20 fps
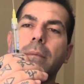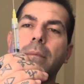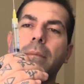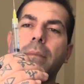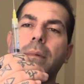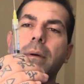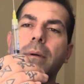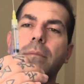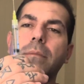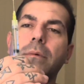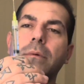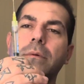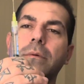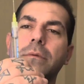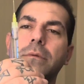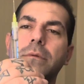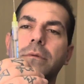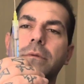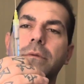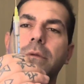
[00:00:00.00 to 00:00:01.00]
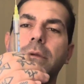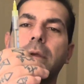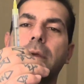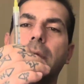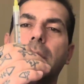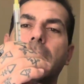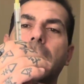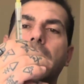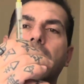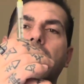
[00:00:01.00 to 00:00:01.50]
bubbles,
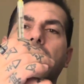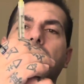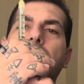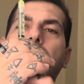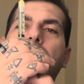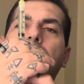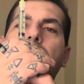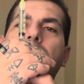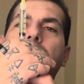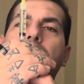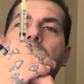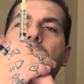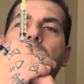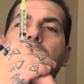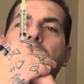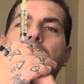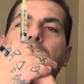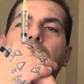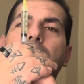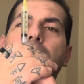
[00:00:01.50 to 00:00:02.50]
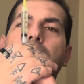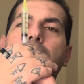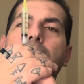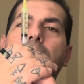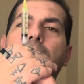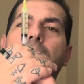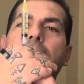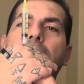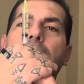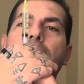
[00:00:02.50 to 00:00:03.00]
and you
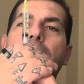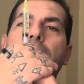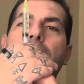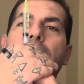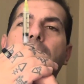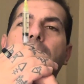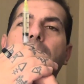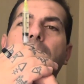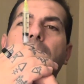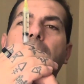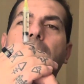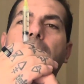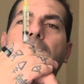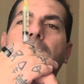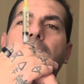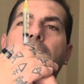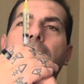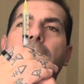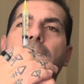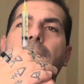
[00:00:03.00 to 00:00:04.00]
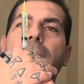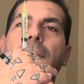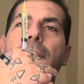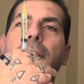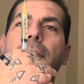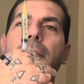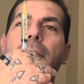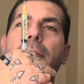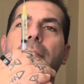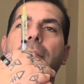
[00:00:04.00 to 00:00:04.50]
line it right back up.
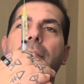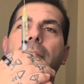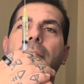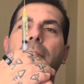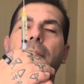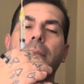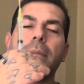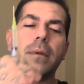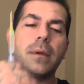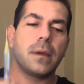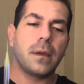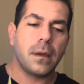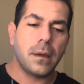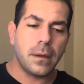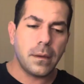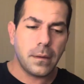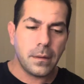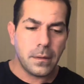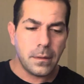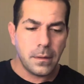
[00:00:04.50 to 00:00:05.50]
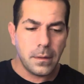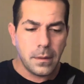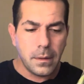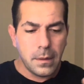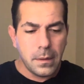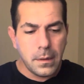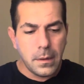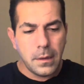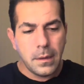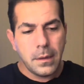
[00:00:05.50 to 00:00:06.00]
Okay,
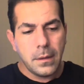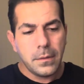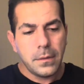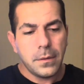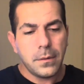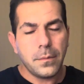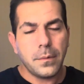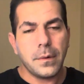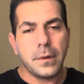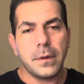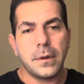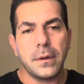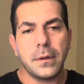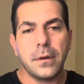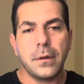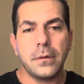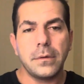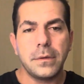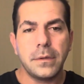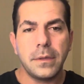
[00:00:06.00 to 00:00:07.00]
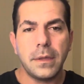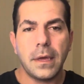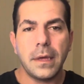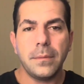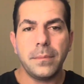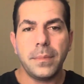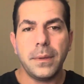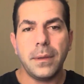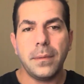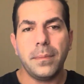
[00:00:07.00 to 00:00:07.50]
and we're gonna go to the
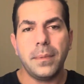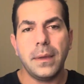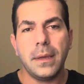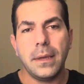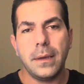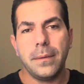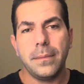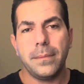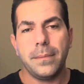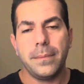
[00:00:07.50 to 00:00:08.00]
NPP.